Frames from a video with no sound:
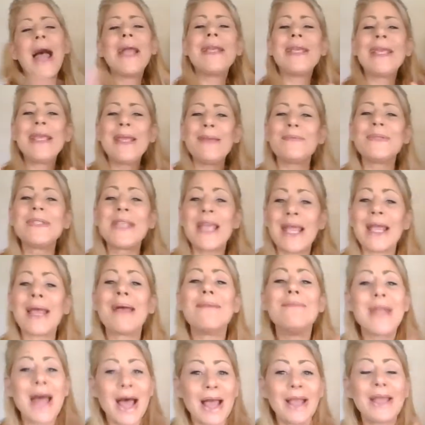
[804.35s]
I keep saying
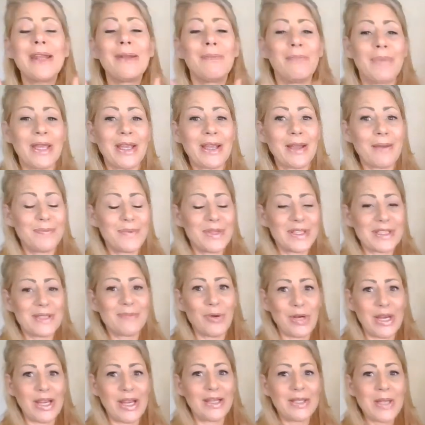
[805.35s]
I'm not going to pick up this
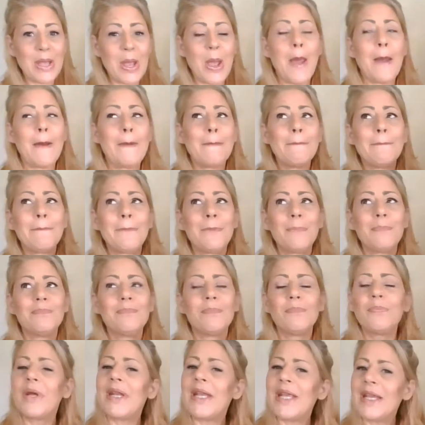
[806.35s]
brand,
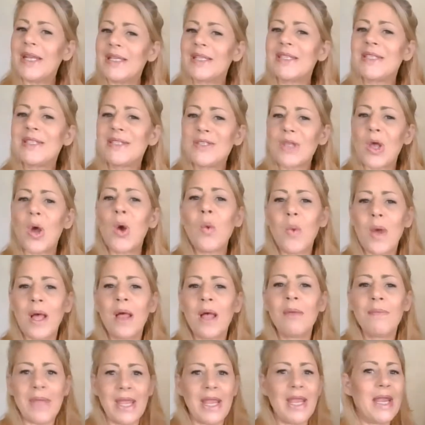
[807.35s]
but it is so
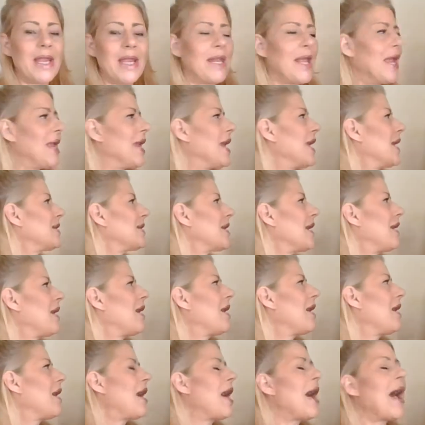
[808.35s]
well made and
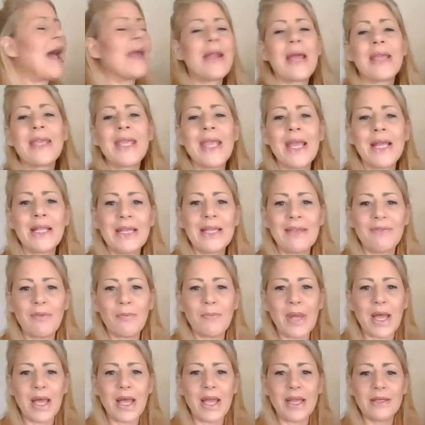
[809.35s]
I, I can't leave it
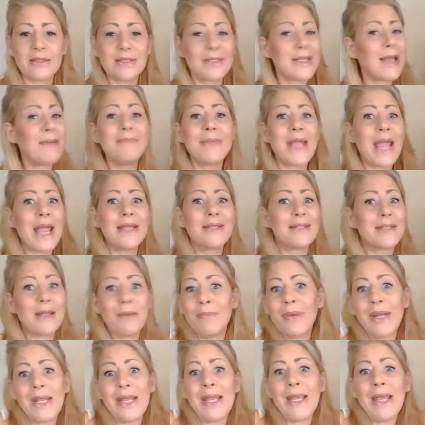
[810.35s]
behind. Someday
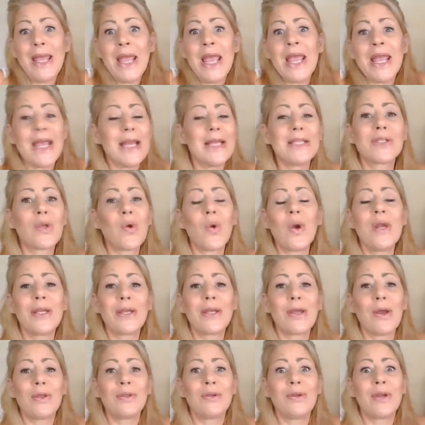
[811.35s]
somebody is going to
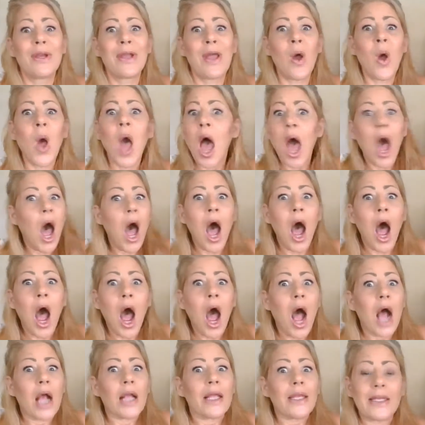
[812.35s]
go through and go,
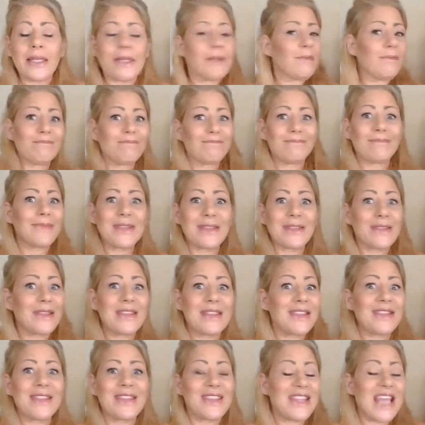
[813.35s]
oh,
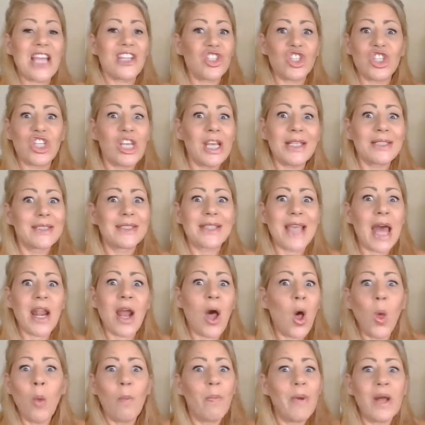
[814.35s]
that chick's got a
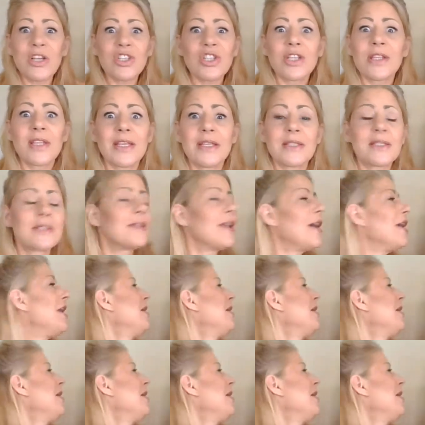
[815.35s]
whole bunch of this.